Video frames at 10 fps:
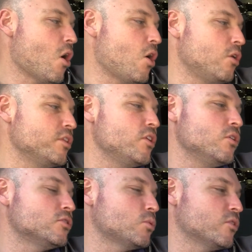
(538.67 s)
All the
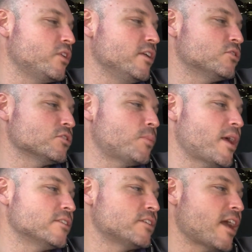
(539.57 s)
usual teachers'
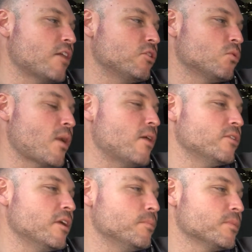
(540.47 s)
pets gathered around
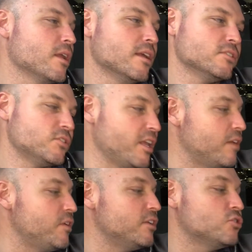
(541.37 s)
him.
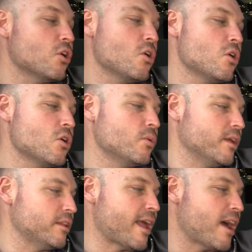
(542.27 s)
Stevie Joe
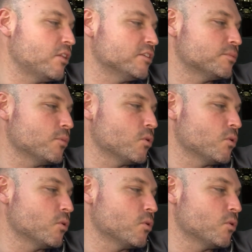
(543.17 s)
and Alice